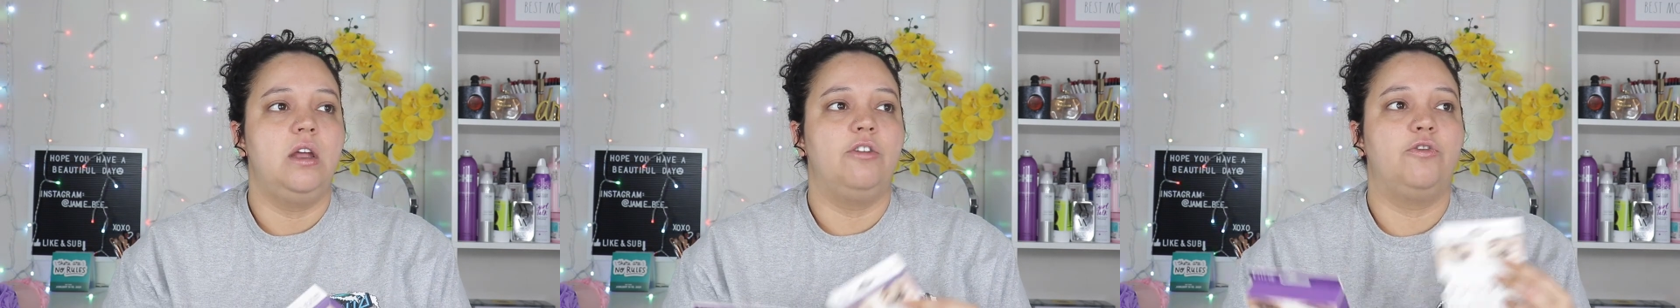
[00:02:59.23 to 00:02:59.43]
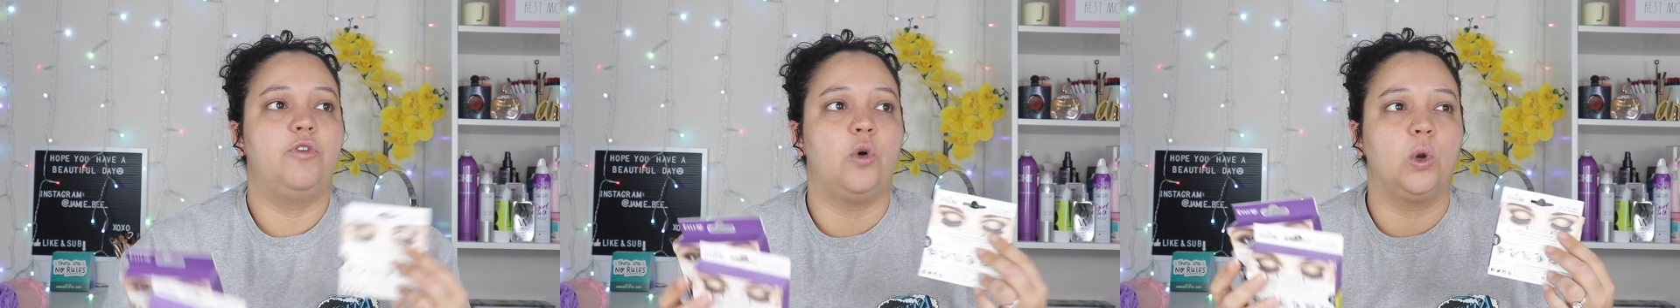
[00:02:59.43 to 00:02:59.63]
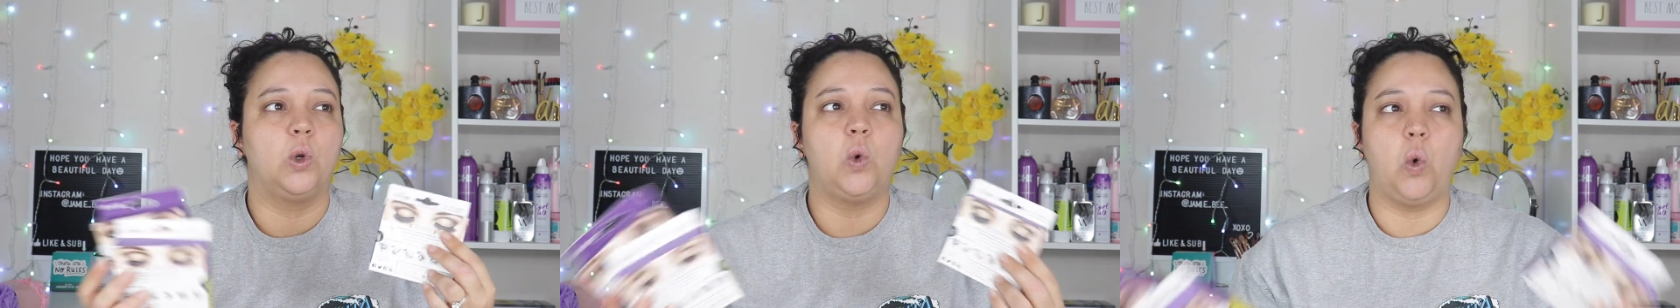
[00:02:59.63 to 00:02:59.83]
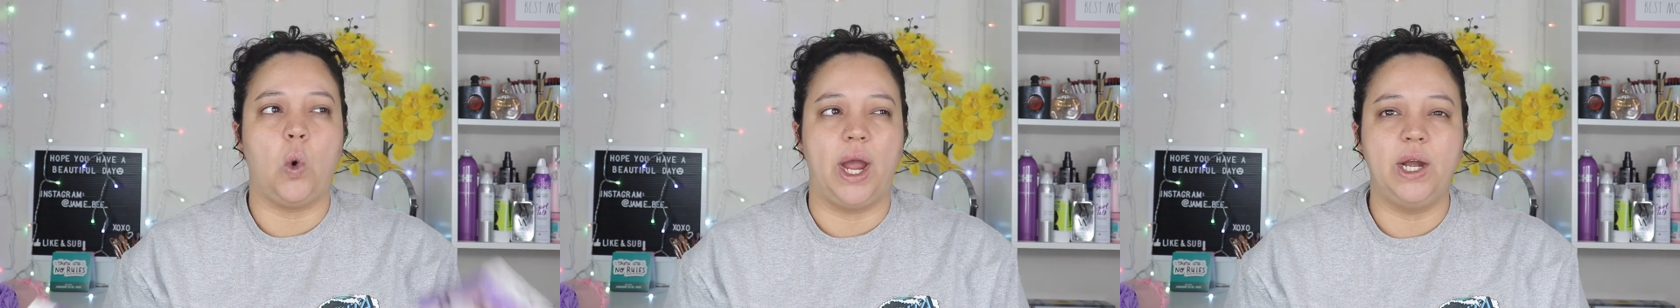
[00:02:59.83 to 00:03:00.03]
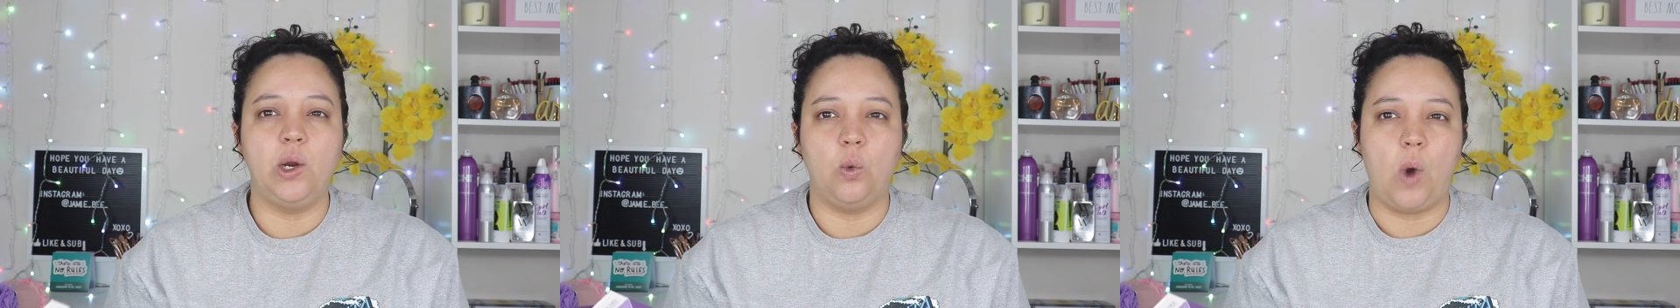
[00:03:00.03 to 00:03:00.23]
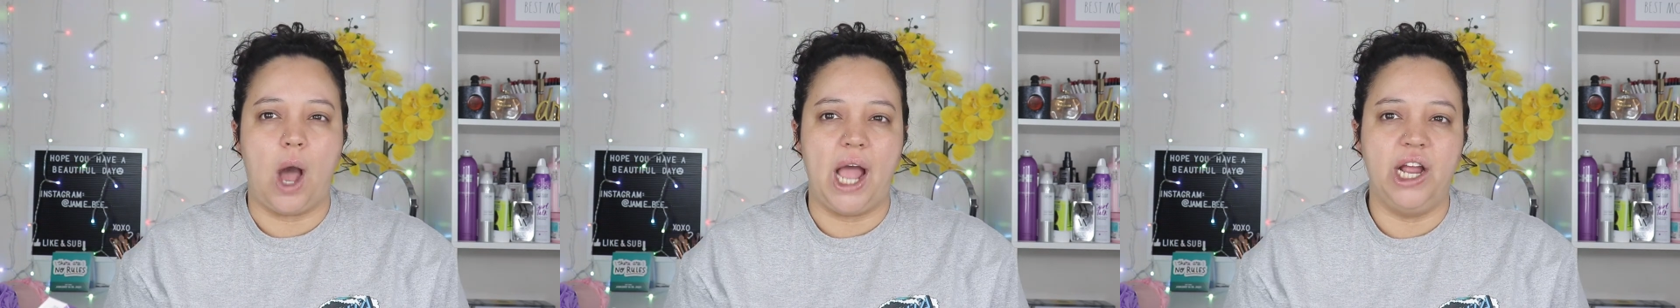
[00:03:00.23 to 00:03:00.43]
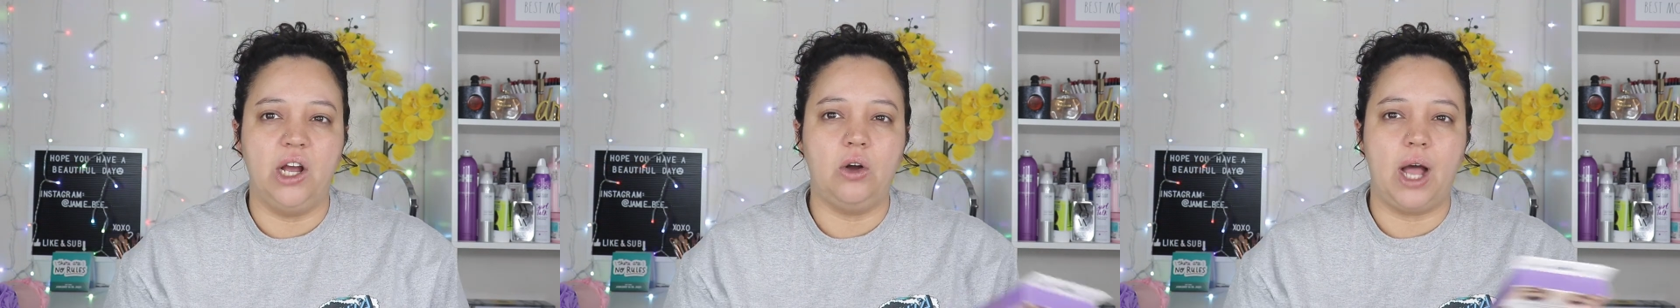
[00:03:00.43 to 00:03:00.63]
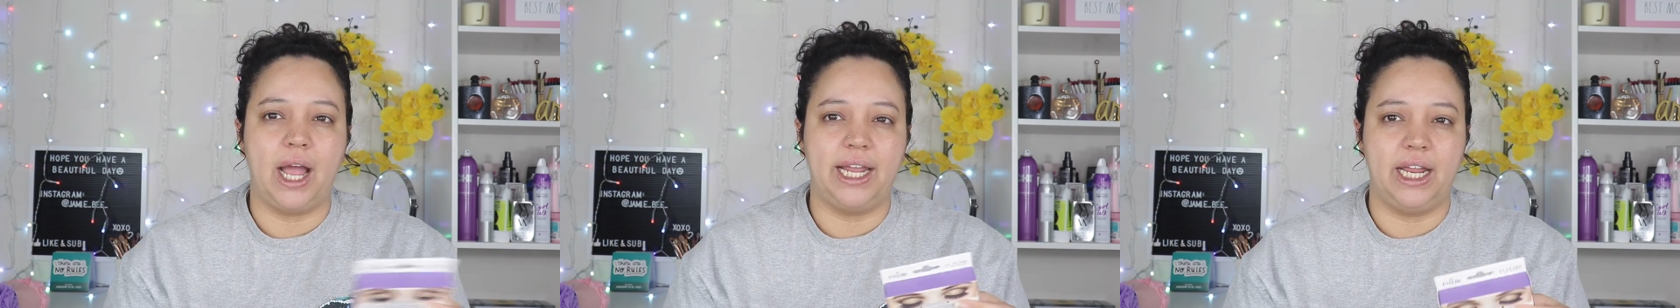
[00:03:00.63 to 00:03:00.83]
for quite a
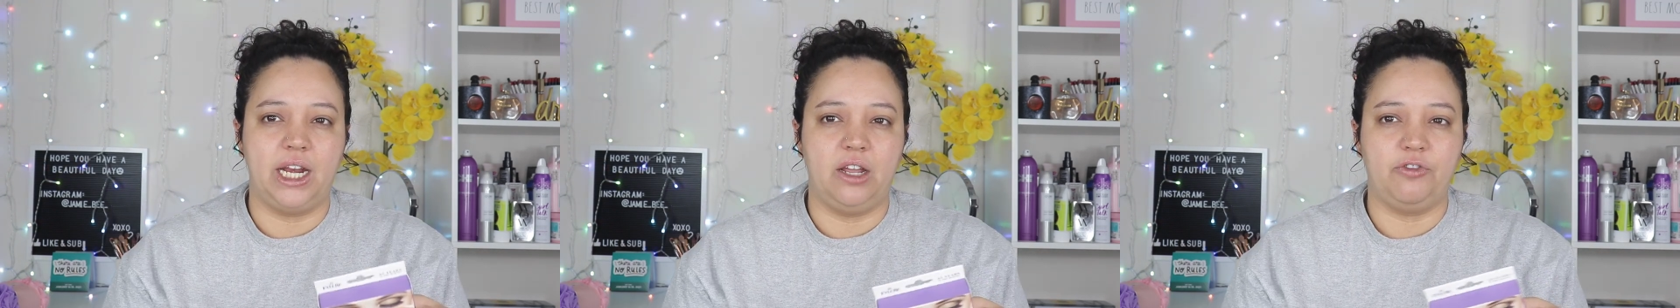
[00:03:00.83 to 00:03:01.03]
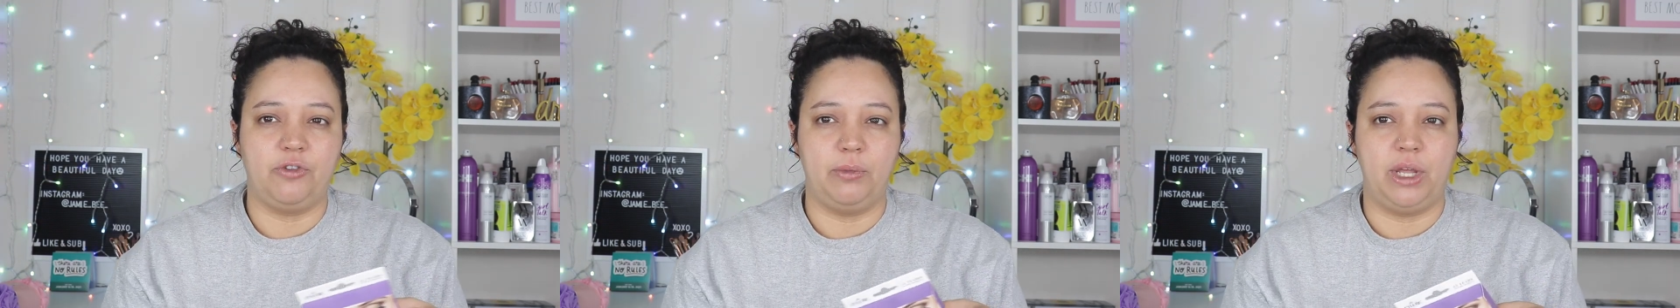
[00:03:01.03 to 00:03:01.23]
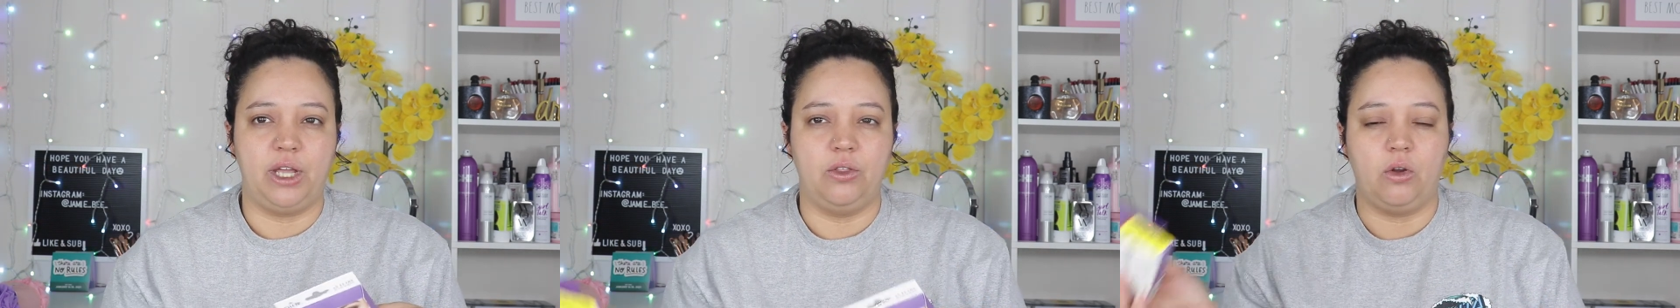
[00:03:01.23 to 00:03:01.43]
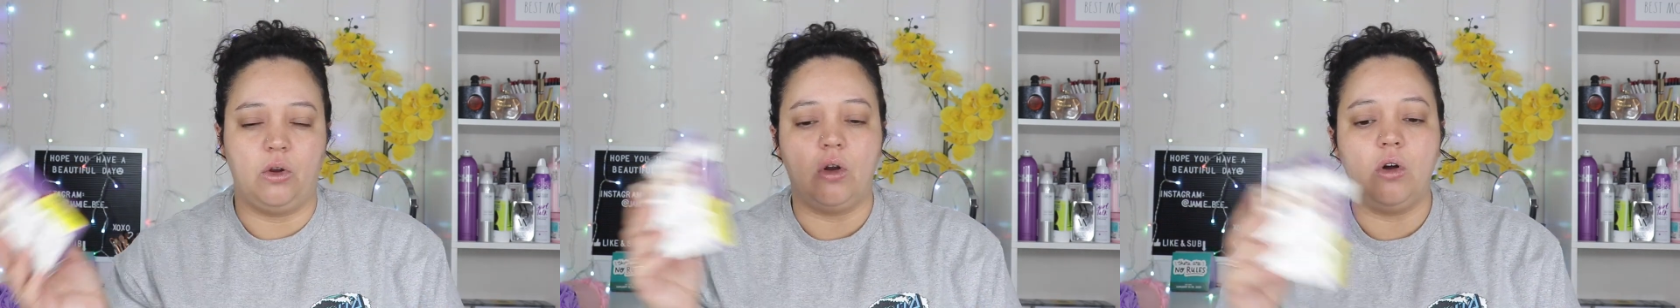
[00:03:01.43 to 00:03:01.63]
while. I get it from either